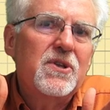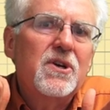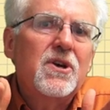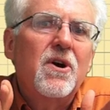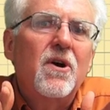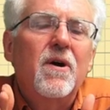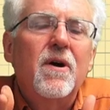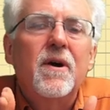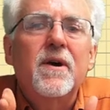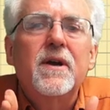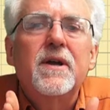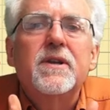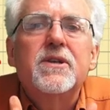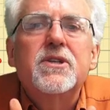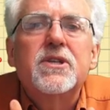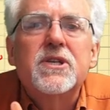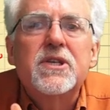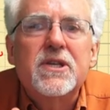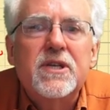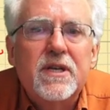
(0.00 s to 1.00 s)
the car is
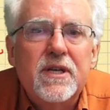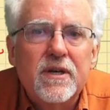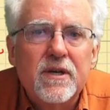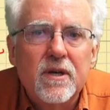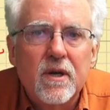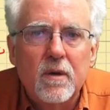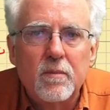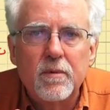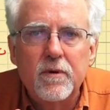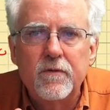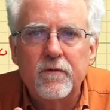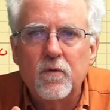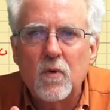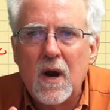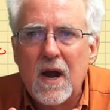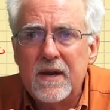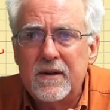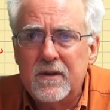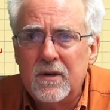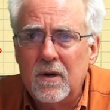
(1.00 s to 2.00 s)
still
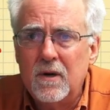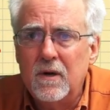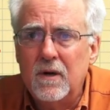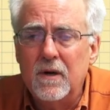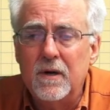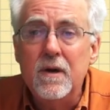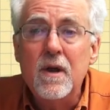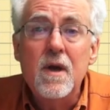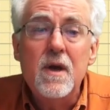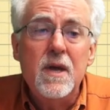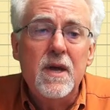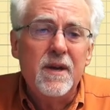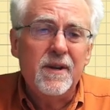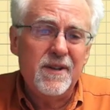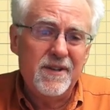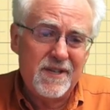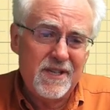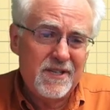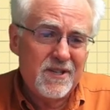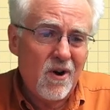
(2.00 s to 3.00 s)
before I turn,
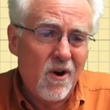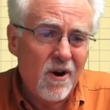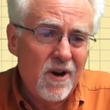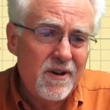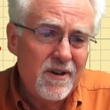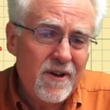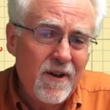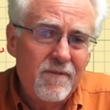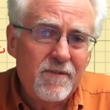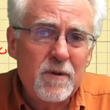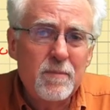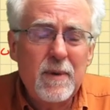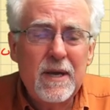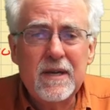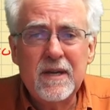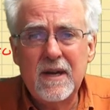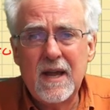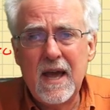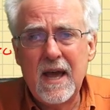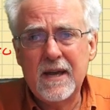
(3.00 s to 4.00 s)
because it's hard enough to
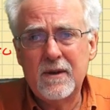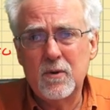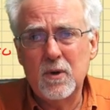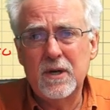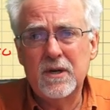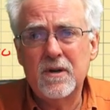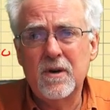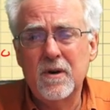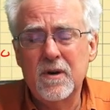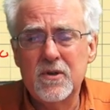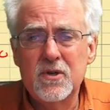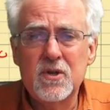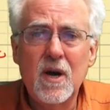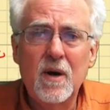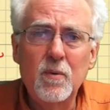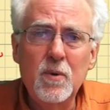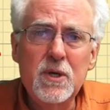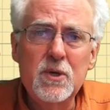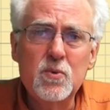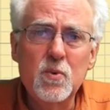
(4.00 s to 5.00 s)
make an accurate turn, so
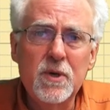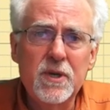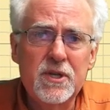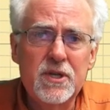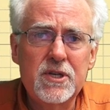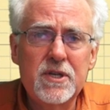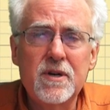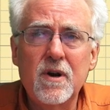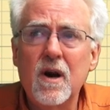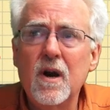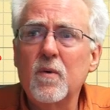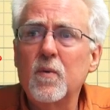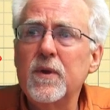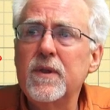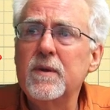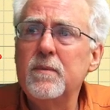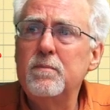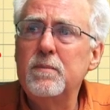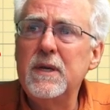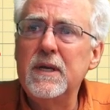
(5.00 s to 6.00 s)
I always want to start
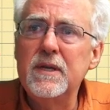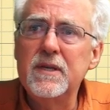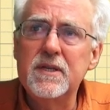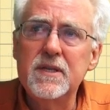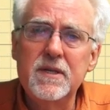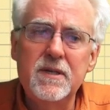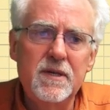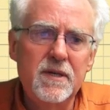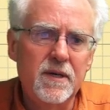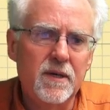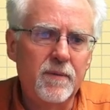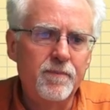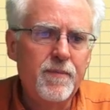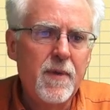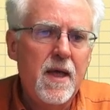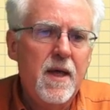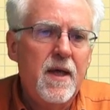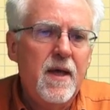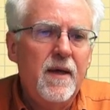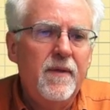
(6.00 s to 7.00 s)
with it being still.
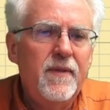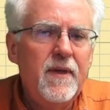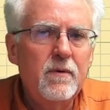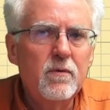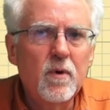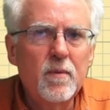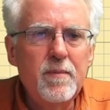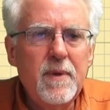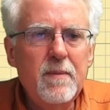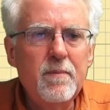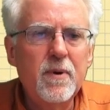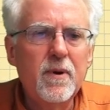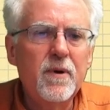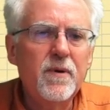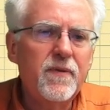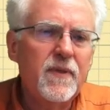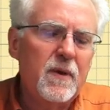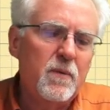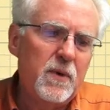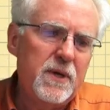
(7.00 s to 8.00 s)
Then
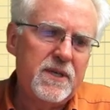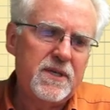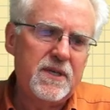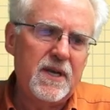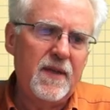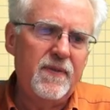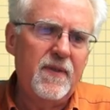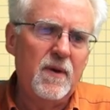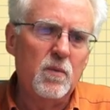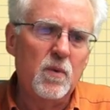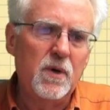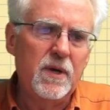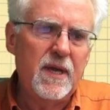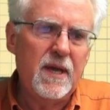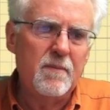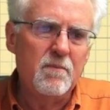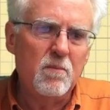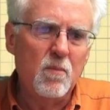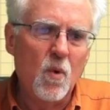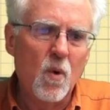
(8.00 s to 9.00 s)
remember that we said that we'll
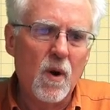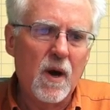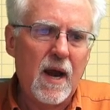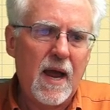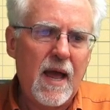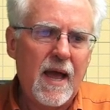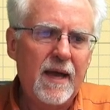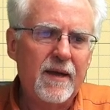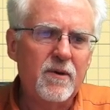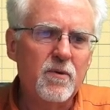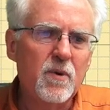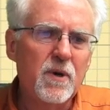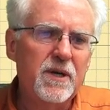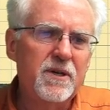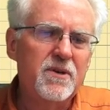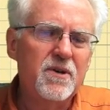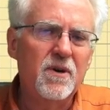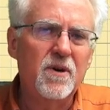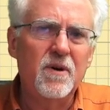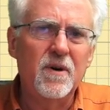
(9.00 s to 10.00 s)
get more
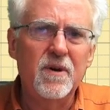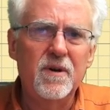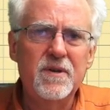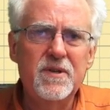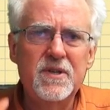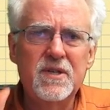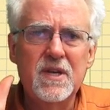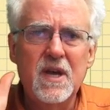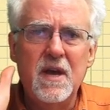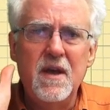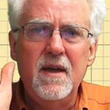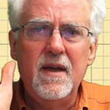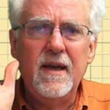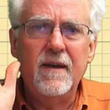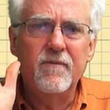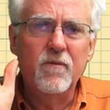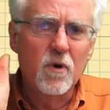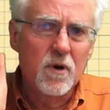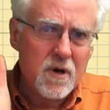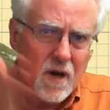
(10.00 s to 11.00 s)
accurate turns
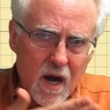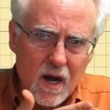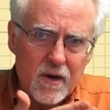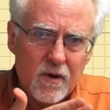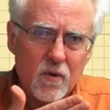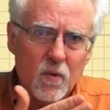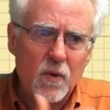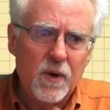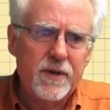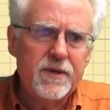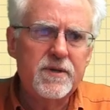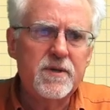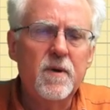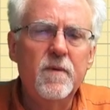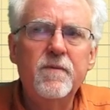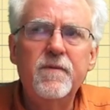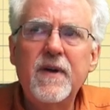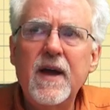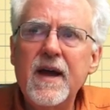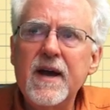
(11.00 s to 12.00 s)
if we're not going
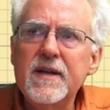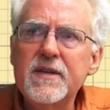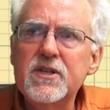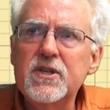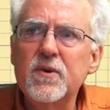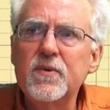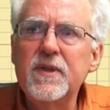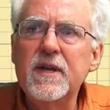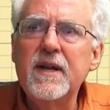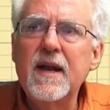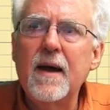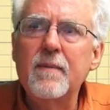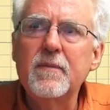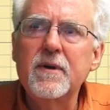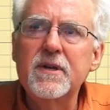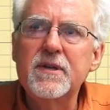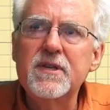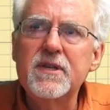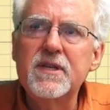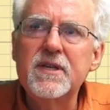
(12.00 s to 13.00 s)
so fast, so then I'm
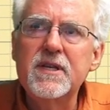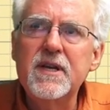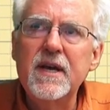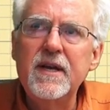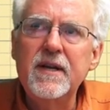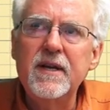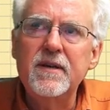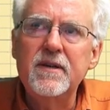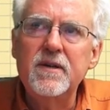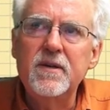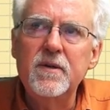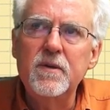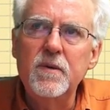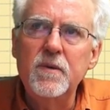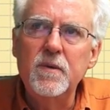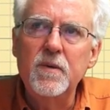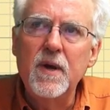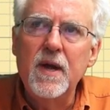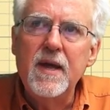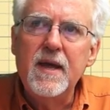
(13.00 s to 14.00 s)
going to set it
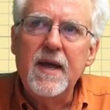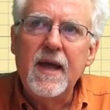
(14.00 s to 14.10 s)
to